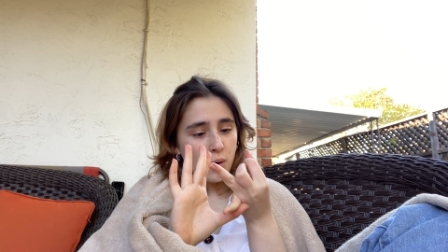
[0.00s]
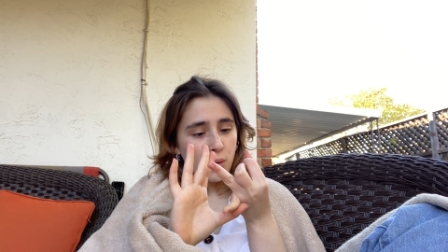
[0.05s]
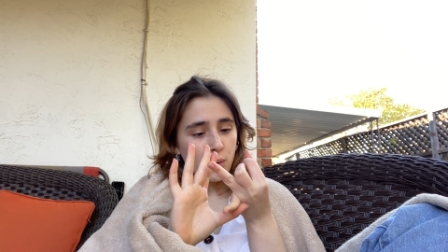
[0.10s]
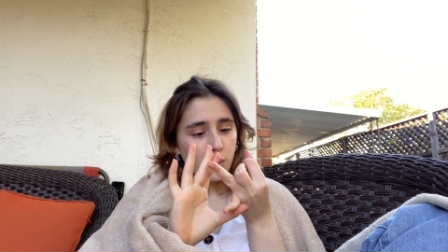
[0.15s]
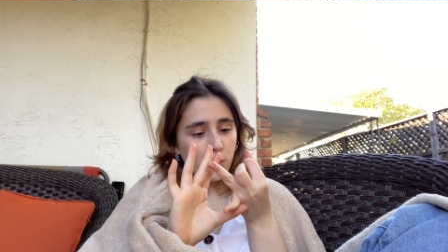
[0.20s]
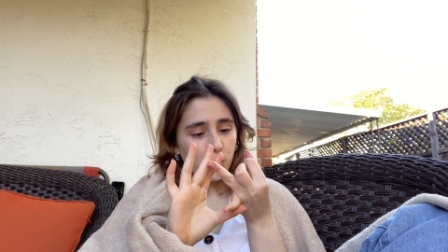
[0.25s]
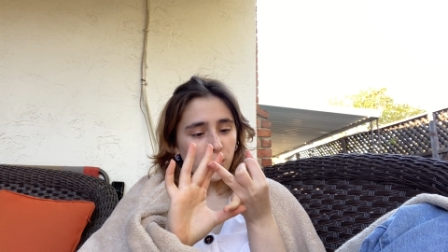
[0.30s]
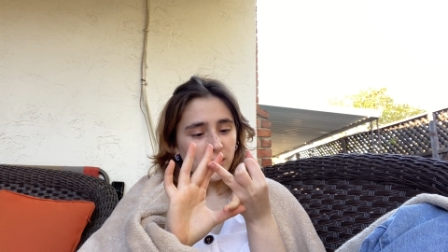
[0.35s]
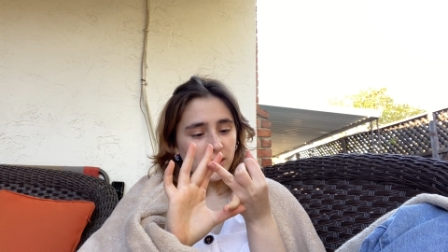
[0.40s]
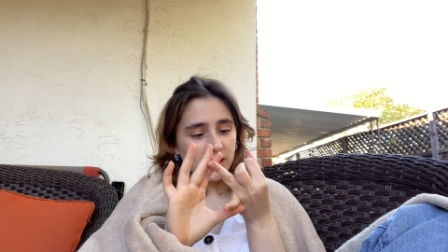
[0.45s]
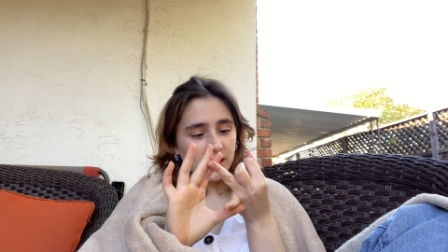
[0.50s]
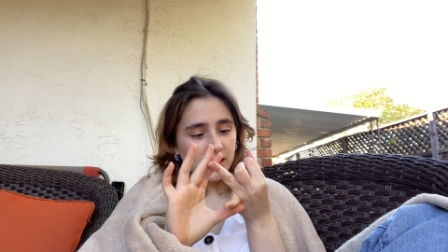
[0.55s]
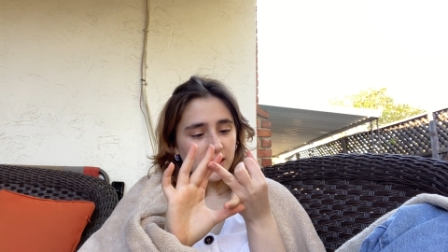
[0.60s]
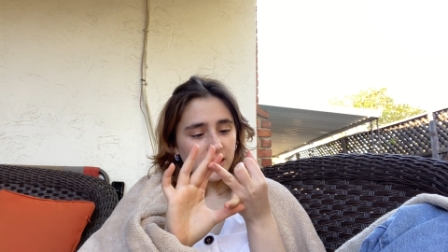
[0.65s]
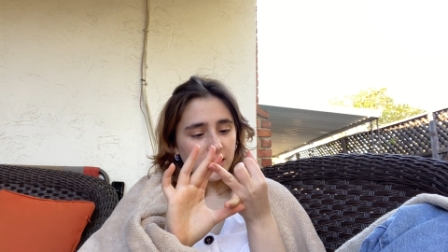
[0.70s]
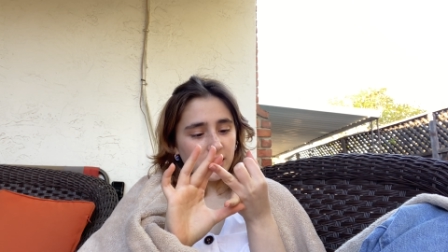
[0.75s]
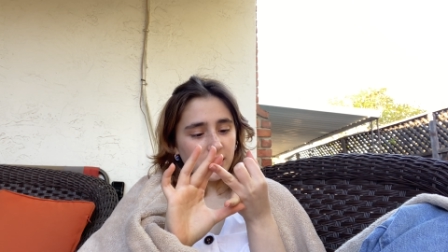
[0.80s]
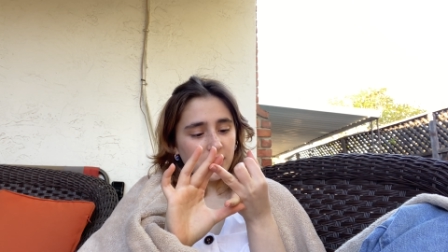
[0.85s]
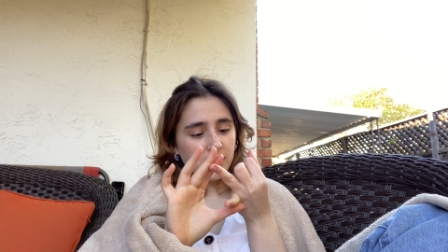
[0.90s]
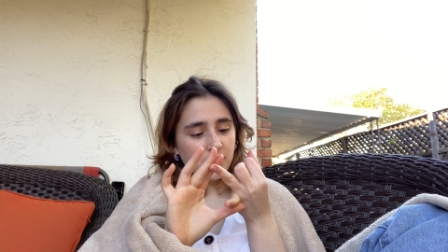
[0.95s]

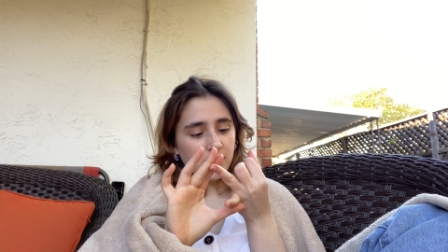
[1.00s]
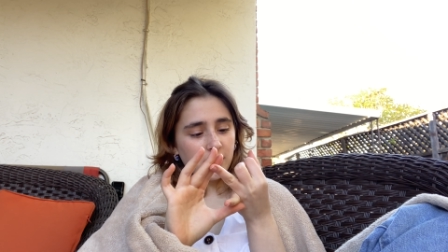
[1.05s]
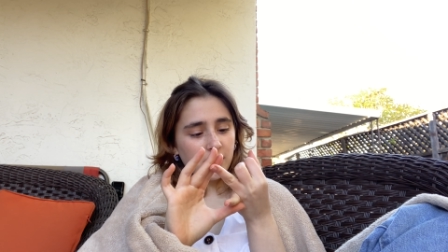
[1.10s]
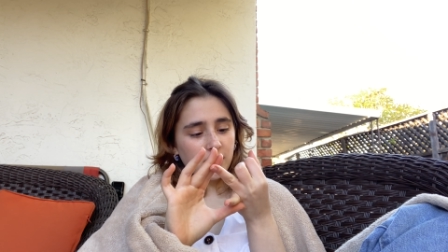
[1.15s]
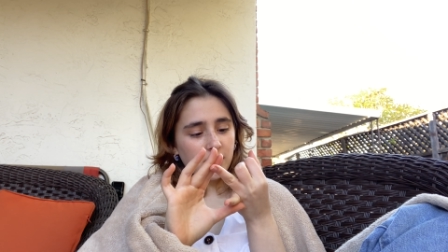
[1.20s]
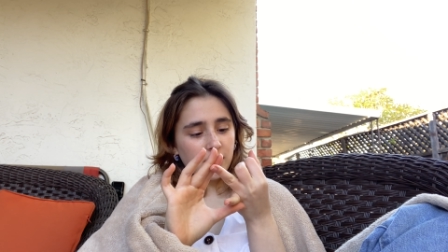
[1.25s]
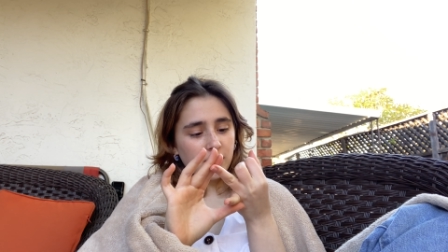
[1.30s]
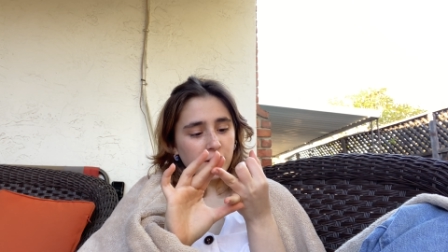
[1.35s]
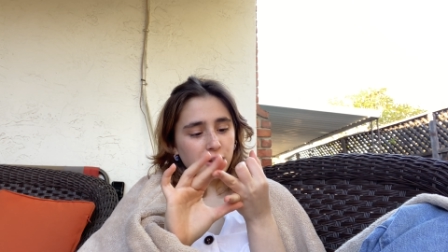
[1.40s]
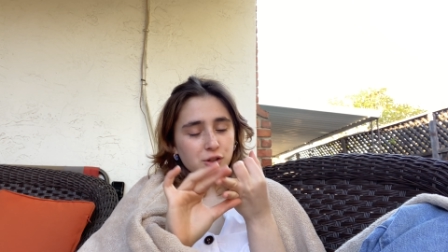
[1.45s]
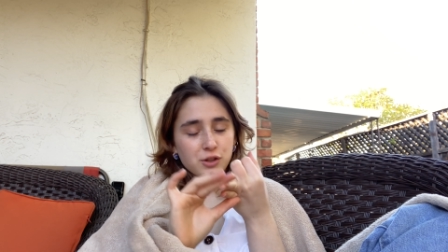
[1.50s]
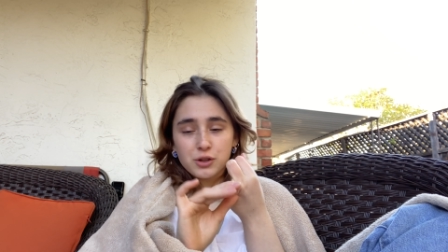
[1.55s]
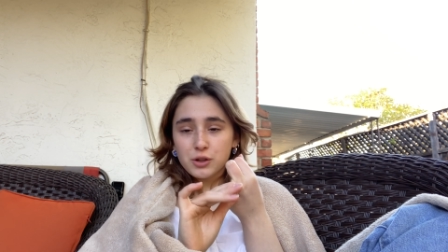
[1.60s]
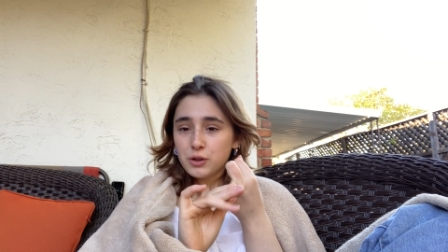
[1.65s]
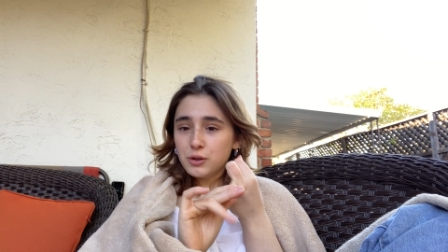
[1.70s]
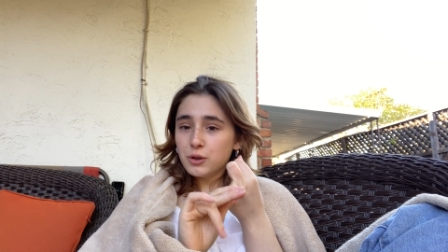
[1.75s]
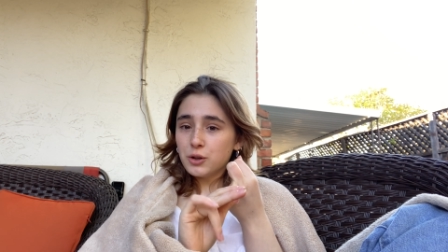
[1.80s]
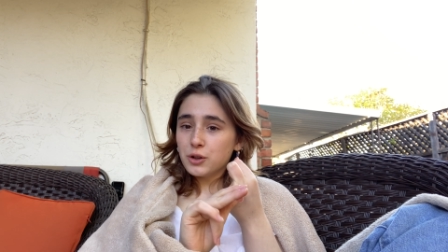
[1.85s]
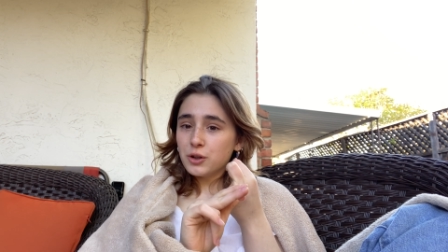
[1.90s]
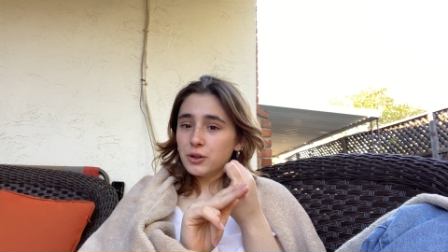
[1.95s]
We need to
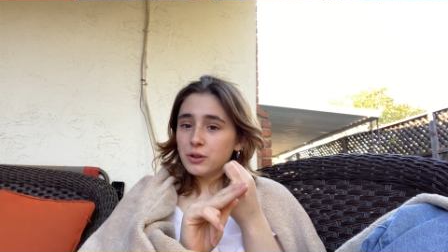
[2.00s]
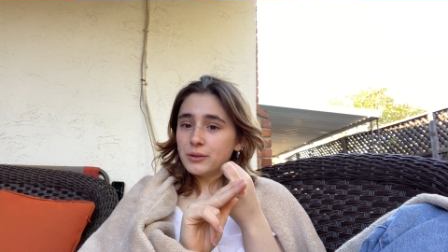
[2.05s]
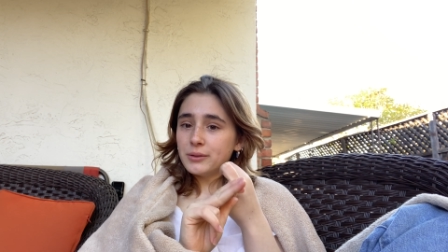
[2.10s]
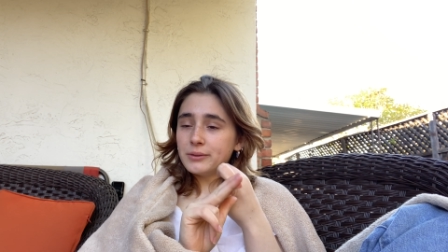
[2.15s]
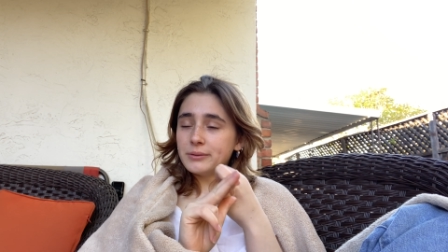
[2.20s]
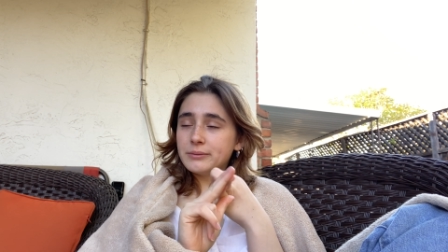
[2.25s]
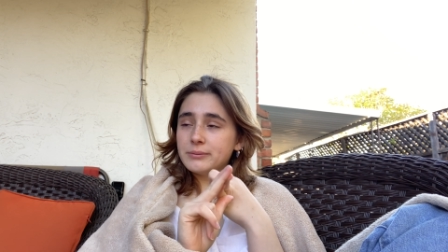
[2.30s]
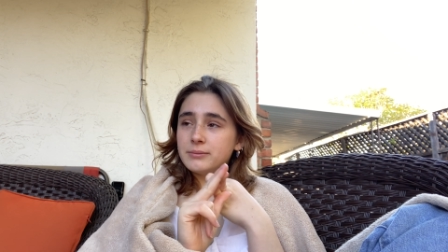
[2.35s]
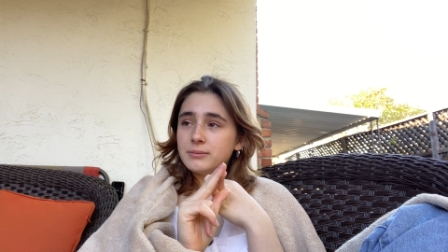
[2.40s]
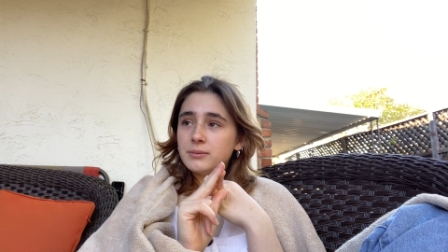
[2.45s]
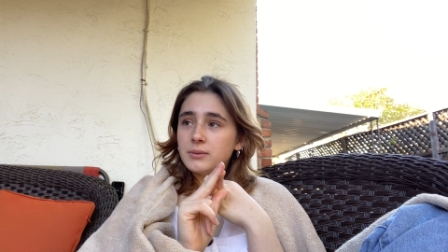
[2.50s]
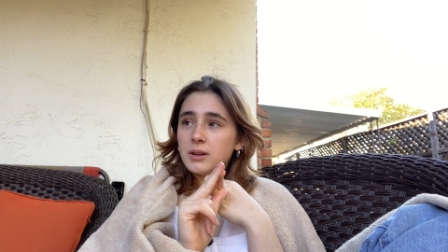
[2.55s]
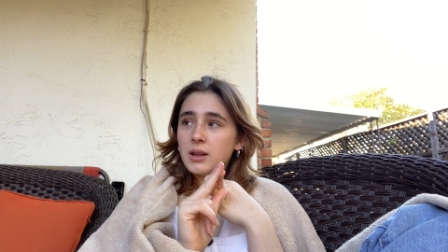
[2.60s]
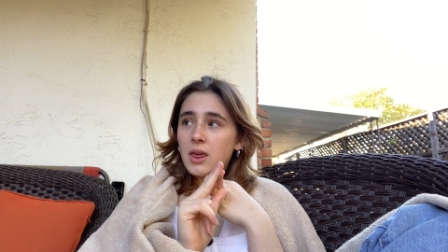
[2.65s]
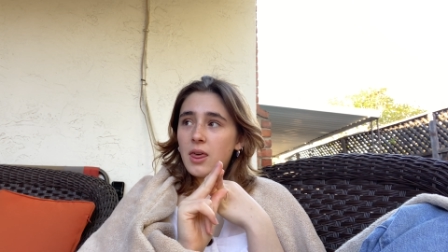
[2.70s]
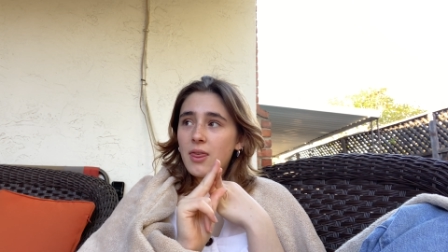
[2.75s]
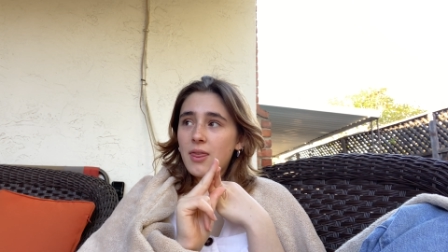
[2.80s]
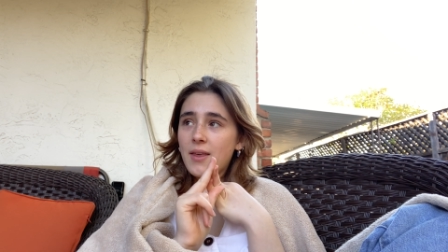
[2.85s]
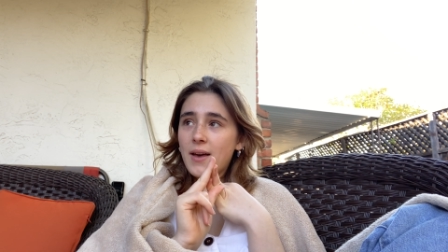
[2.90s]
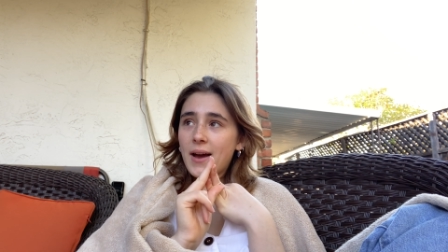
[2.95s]
learn
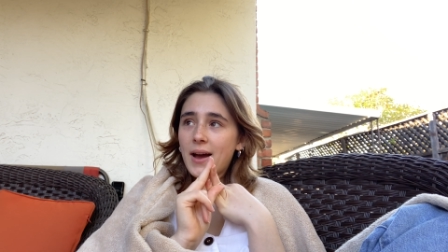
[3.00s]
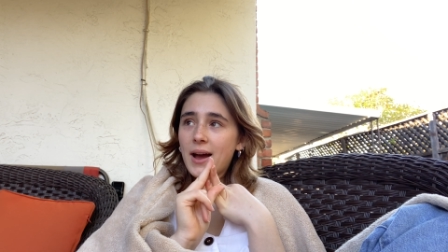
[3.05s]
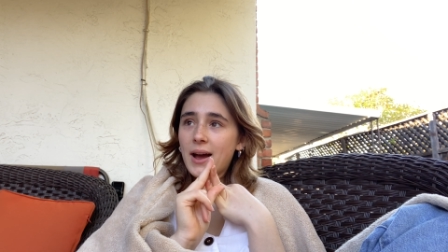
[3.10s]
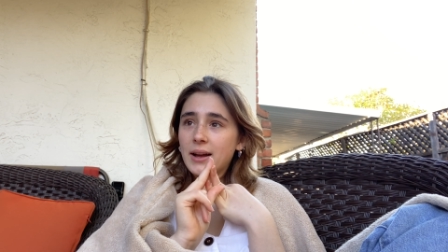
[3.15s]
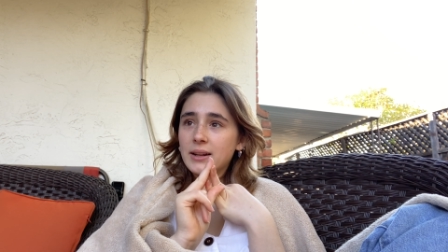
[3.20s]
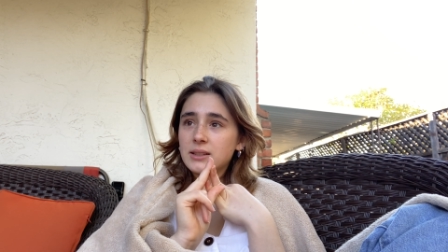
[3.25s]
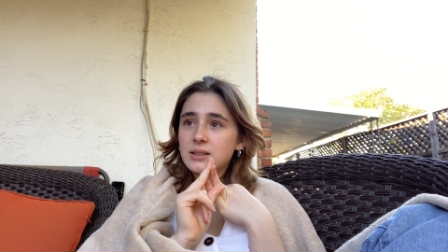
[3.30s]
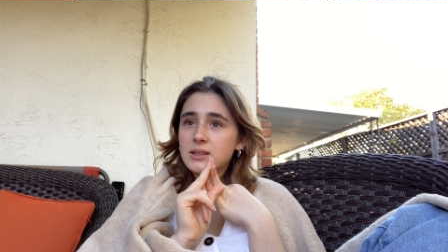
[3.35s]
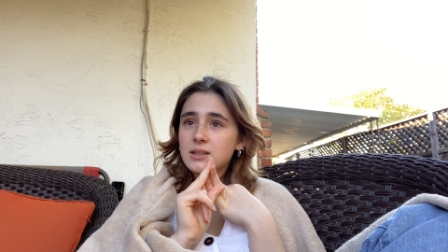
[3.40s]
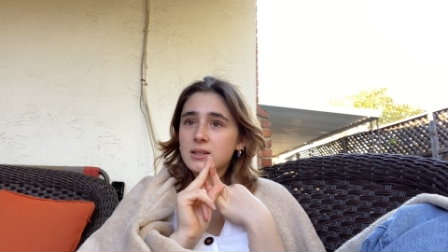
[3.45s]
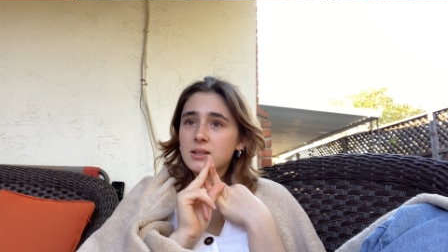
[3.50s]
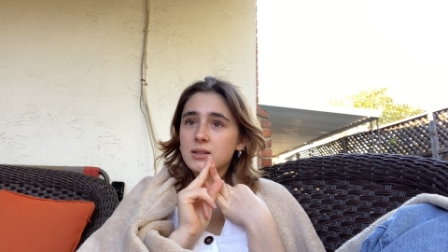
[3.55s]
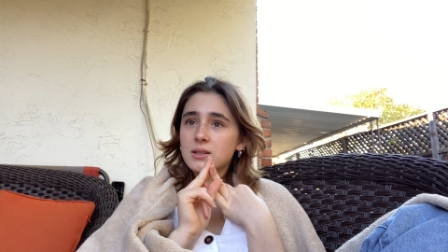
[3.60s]
that